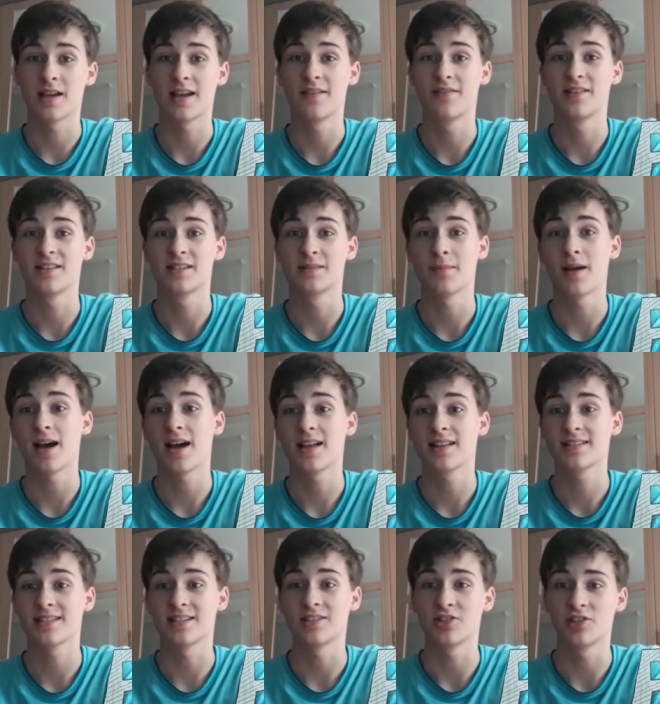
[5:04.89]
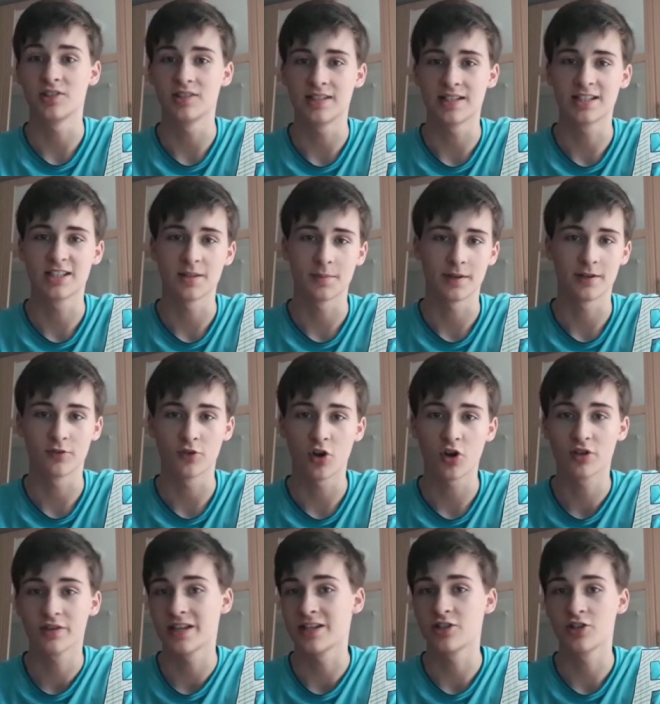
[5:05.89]
If it's maths and you did something
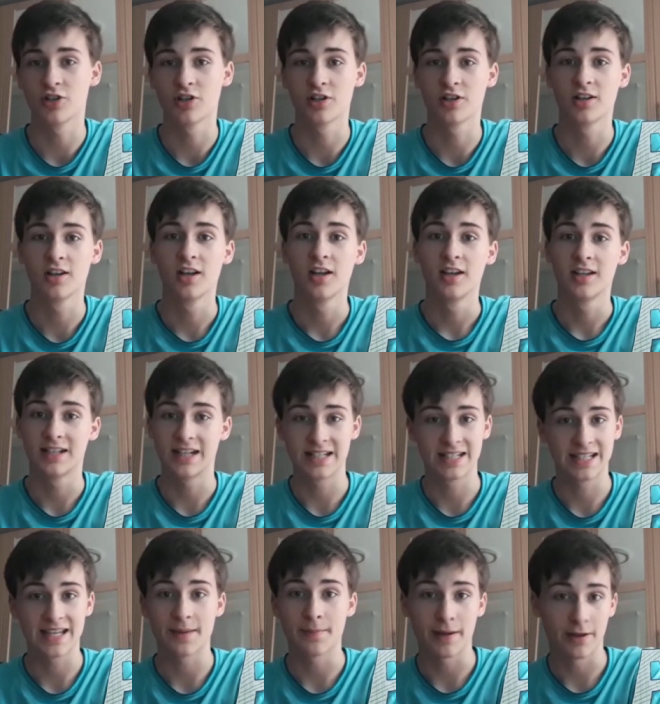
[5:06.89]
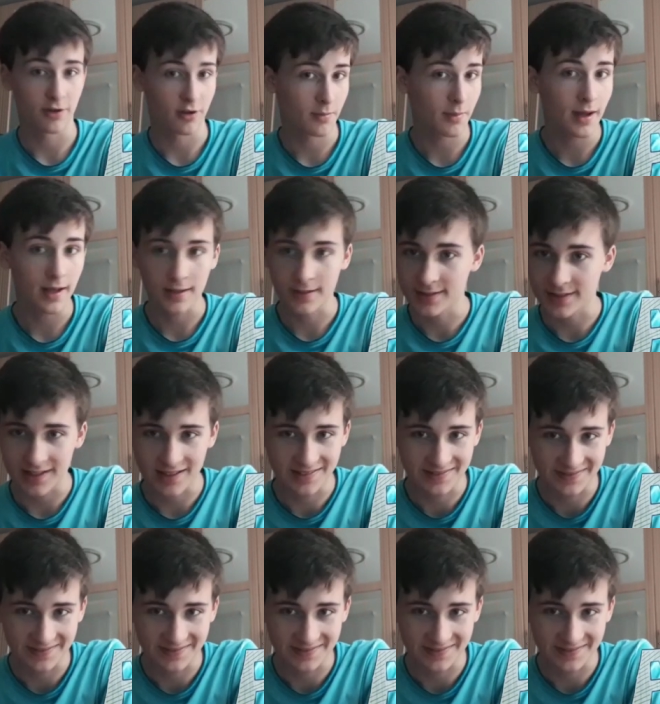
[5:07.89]
wrong, then you need to get better at maths.